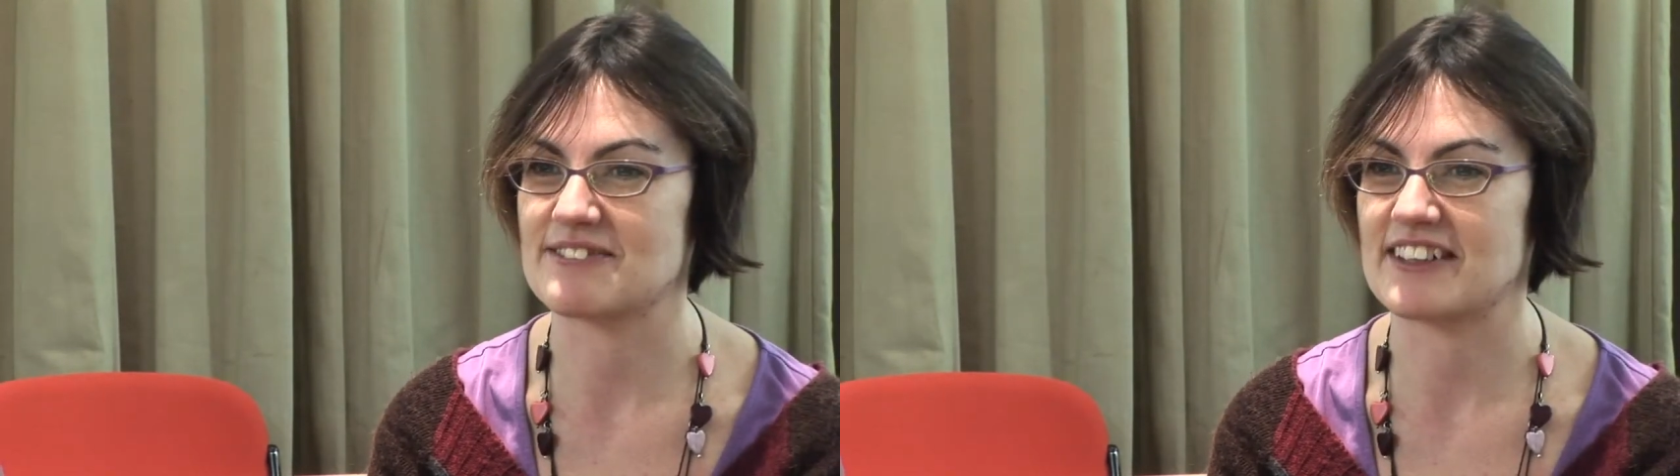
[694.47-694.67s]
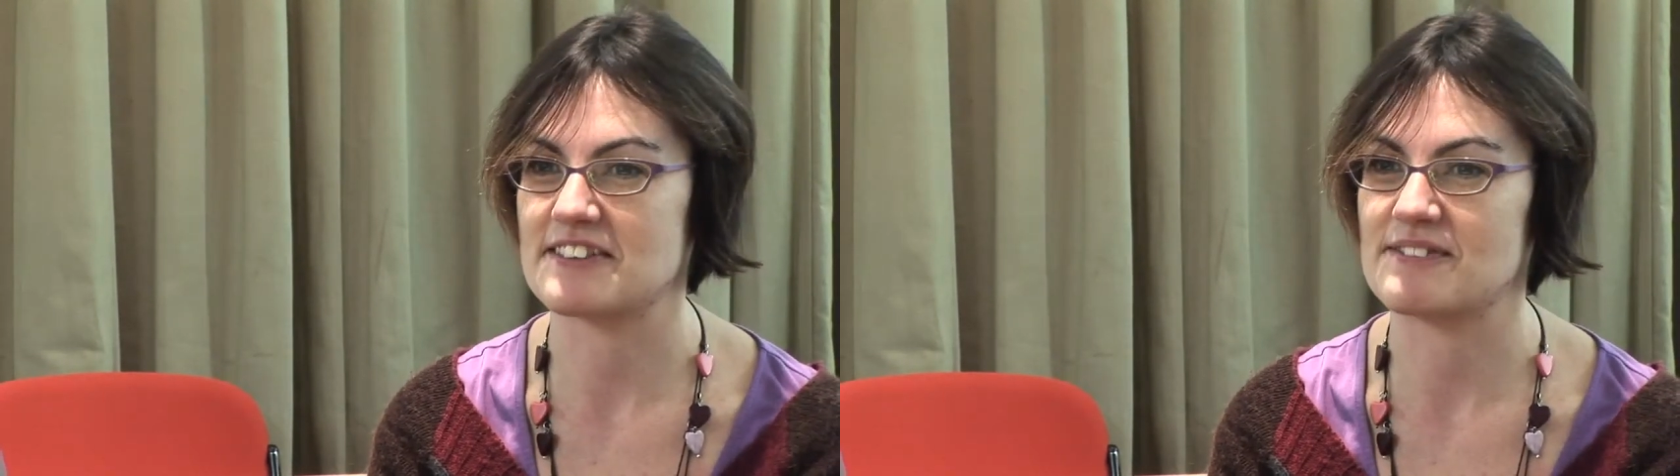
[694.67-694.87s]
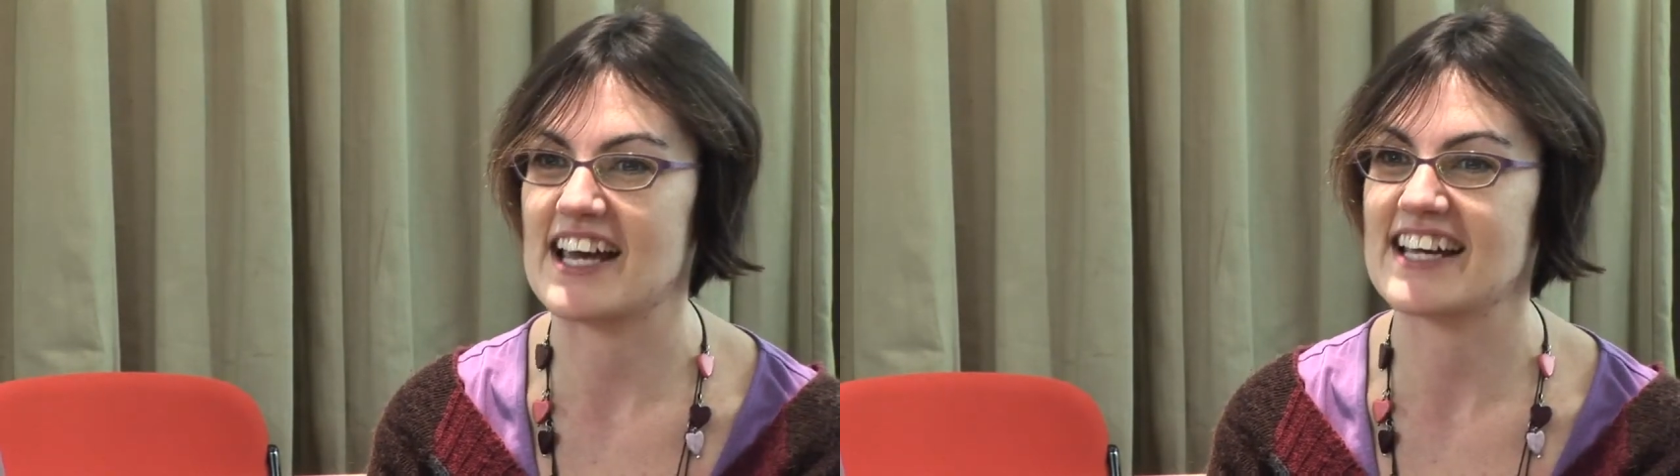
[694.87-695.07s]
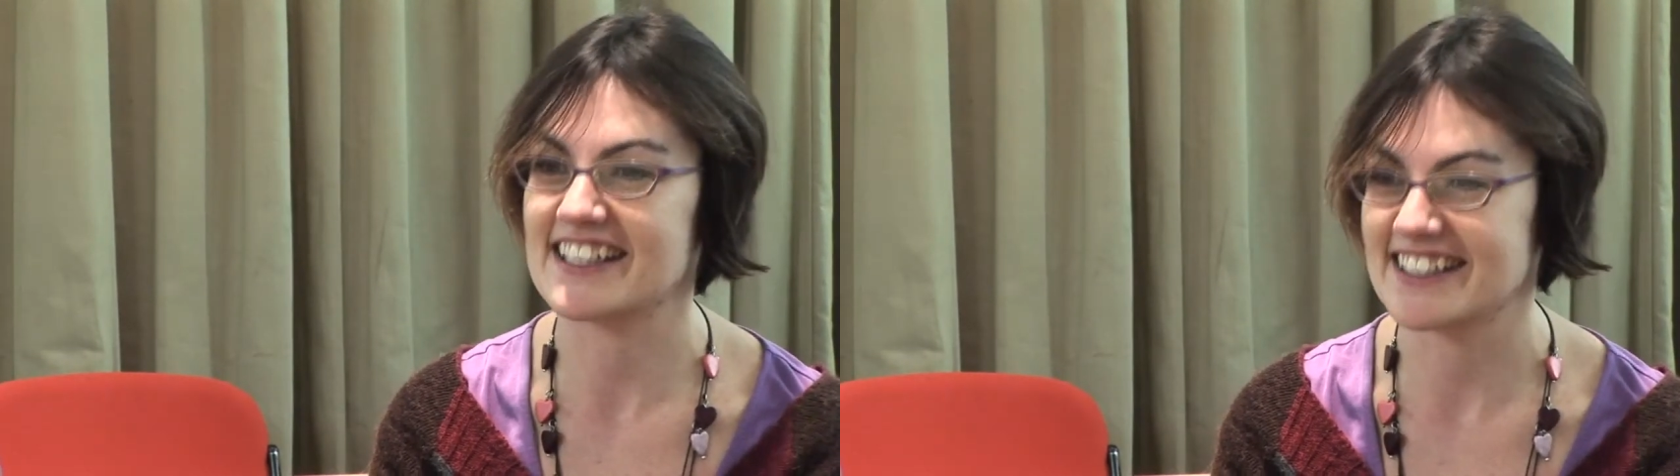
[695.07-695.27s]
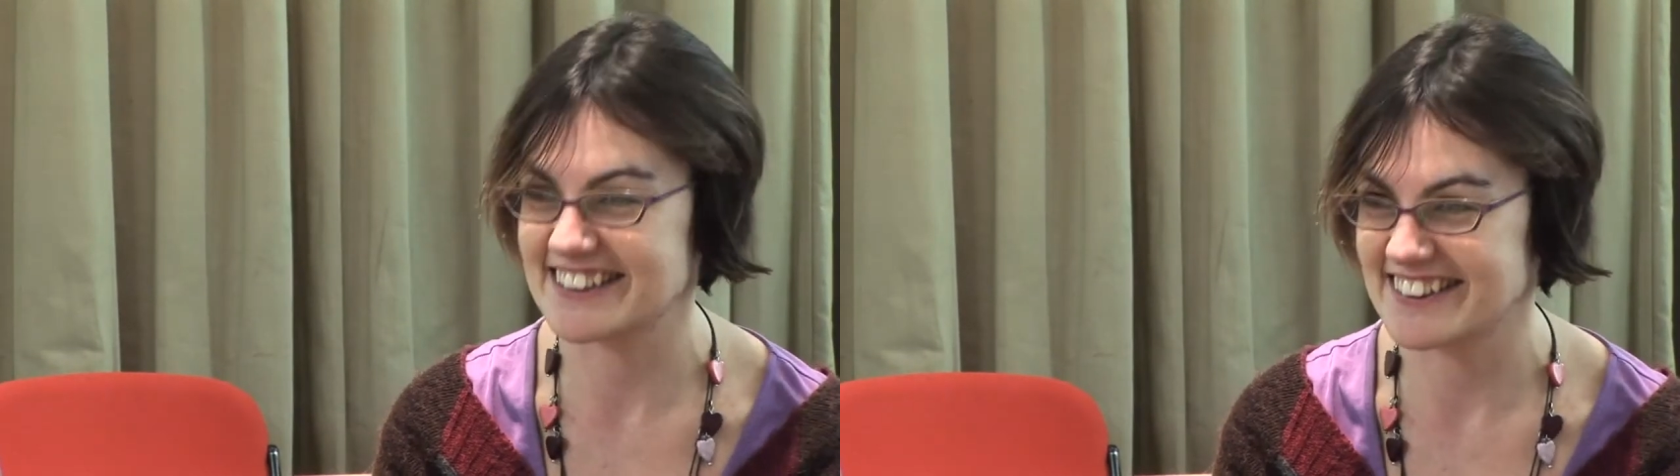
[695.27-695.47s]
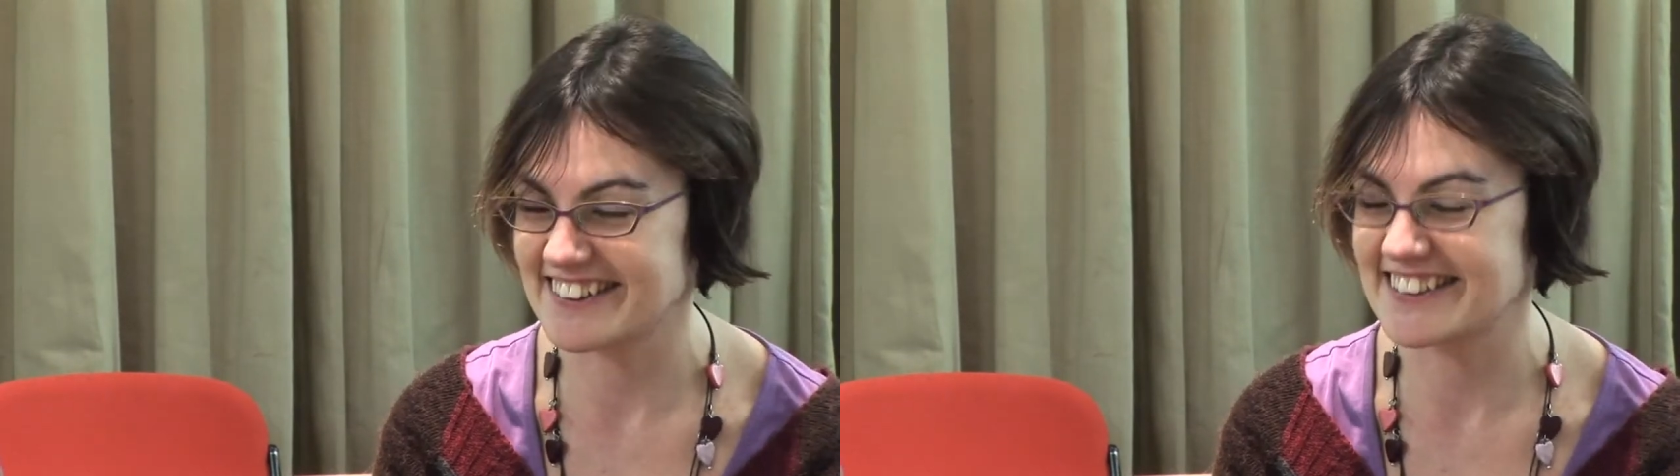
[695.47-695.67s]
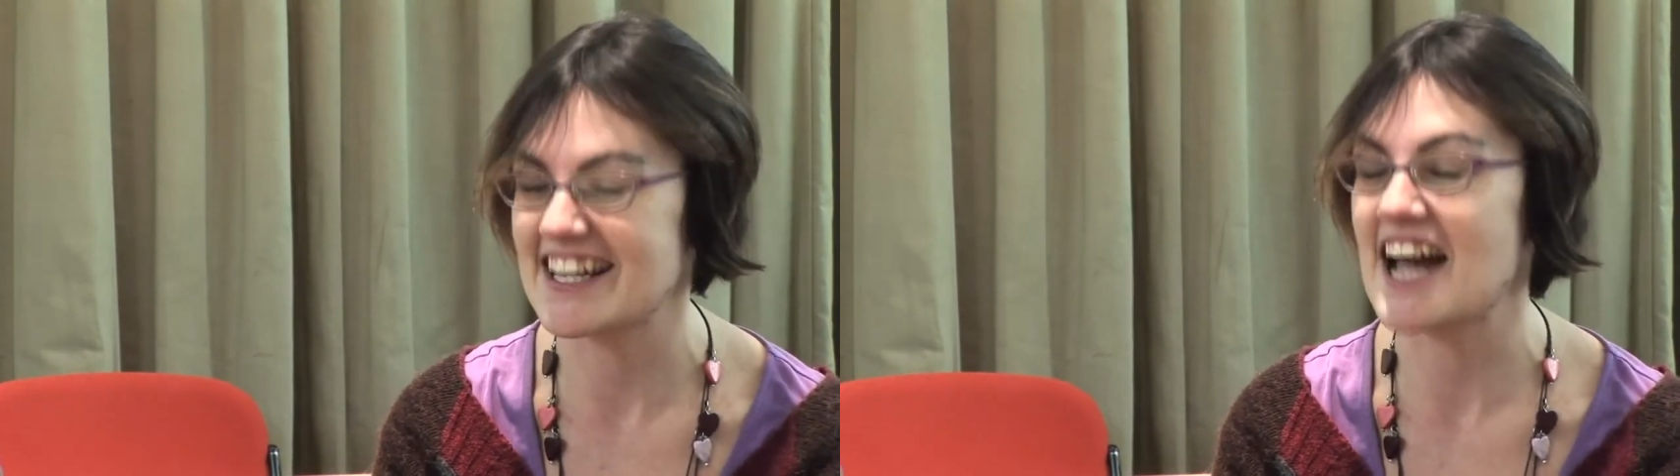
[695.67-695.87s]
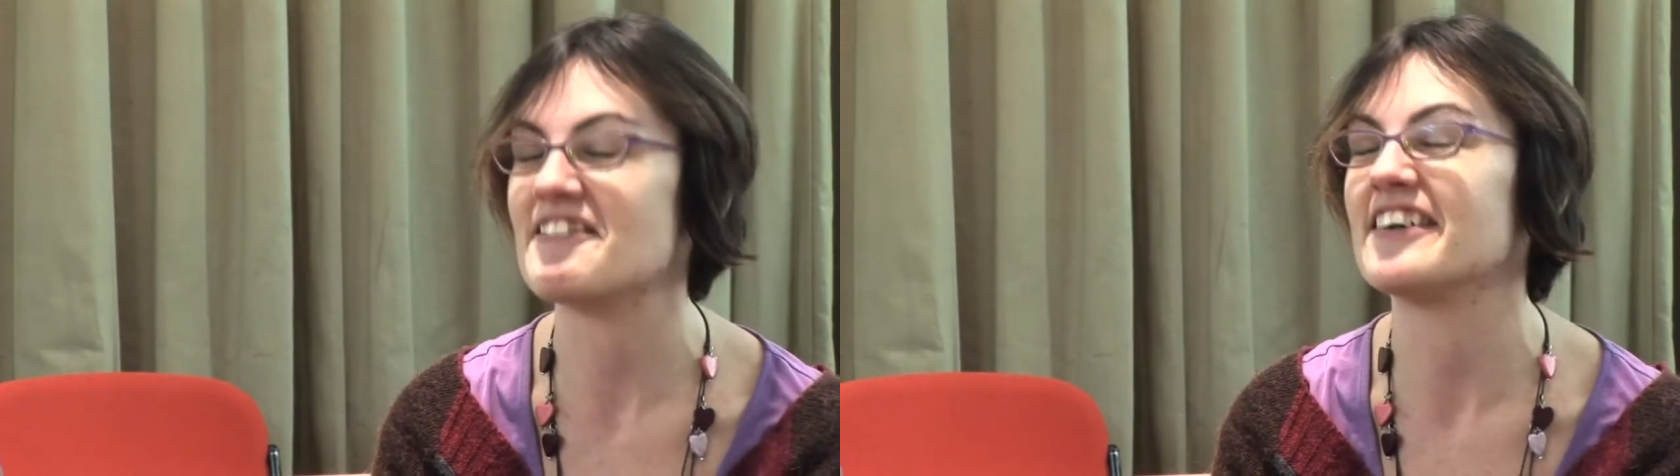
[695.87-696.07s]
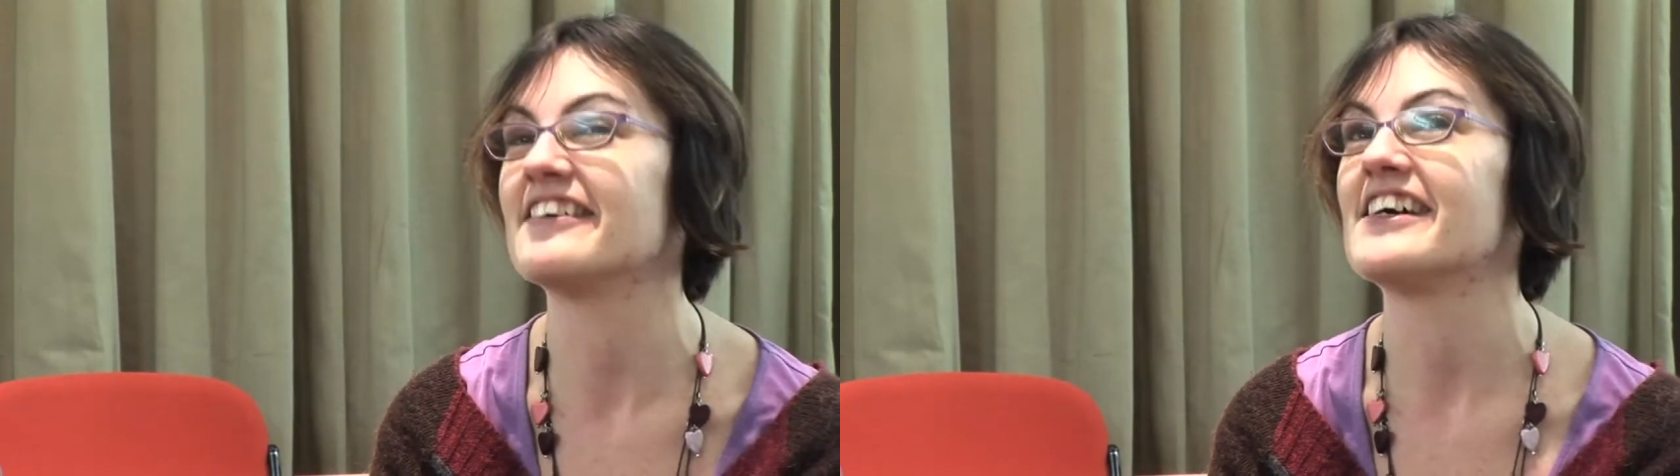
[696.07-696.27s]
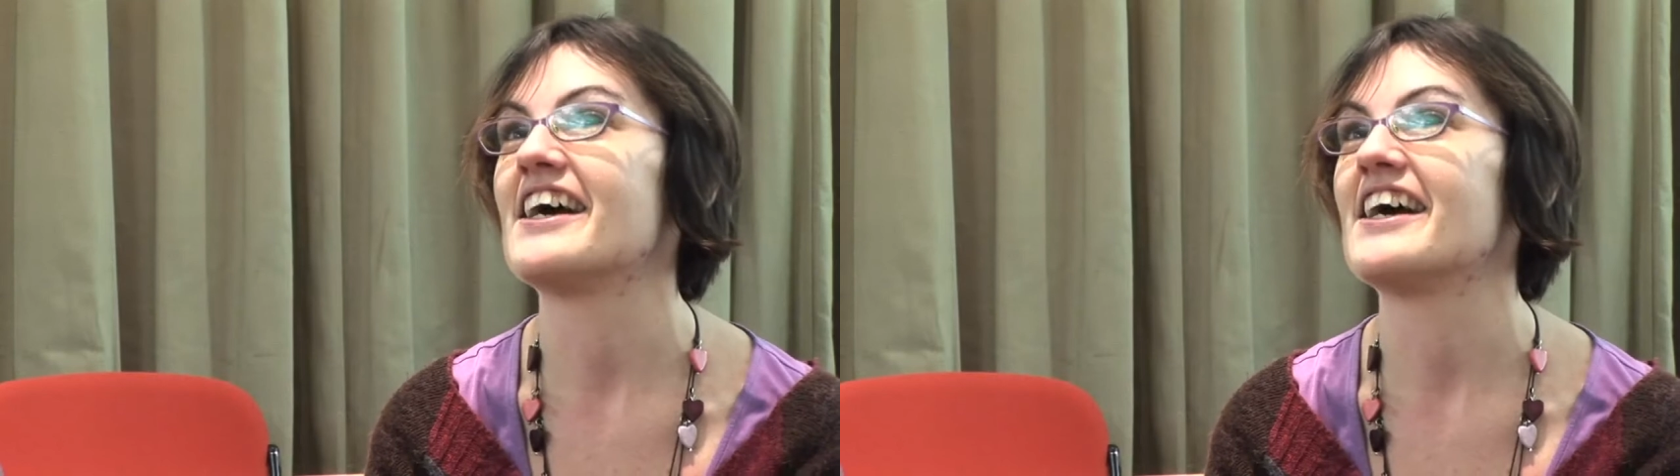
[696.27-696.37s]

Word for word: because we were playing in King's College Chapel.